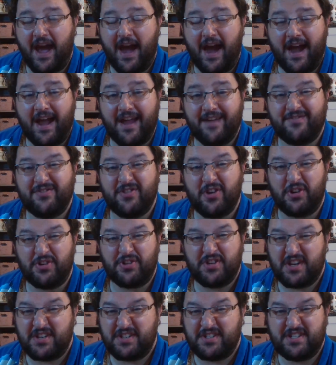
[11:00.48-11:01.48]
I've
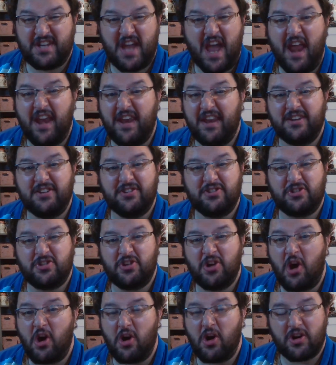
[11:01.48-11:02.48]
got a 10-inch
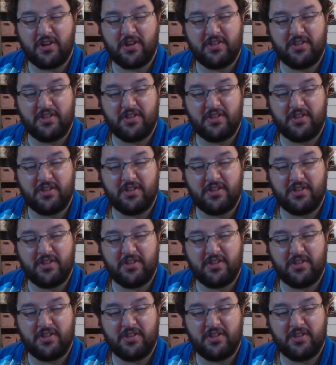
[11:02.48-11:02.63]
cock,